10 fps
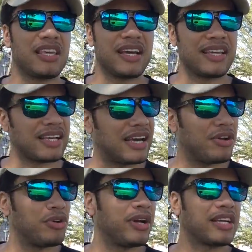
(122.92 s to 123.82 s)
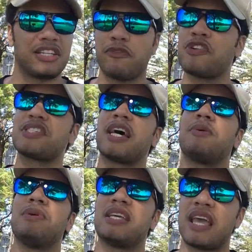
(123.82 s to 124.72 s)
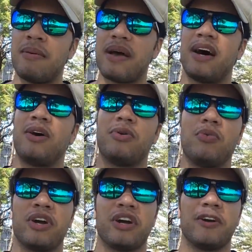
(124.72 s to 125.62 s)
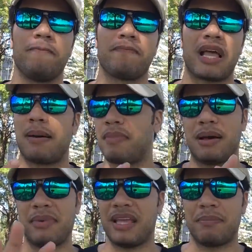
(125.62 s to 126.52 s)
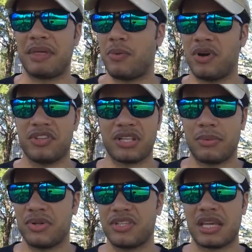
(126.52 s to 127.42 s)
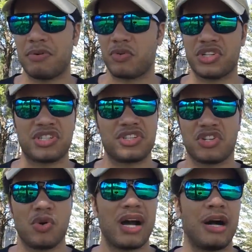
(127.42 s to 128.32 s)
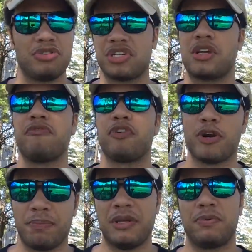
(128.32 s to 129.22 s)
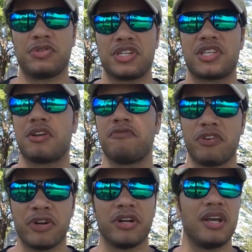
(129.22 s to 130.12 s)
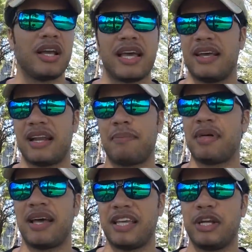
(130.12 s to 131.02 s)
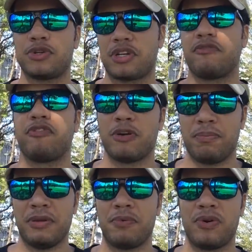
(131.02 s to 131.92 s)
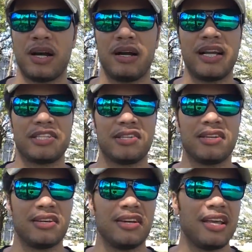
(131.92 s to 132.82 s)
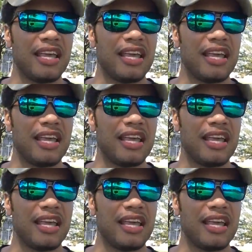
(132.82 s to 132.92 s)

think, a different side of me came out where, I'm one of the type of Christians that just go out and just convert people just to convert, and I'm not here to convert people. I like to,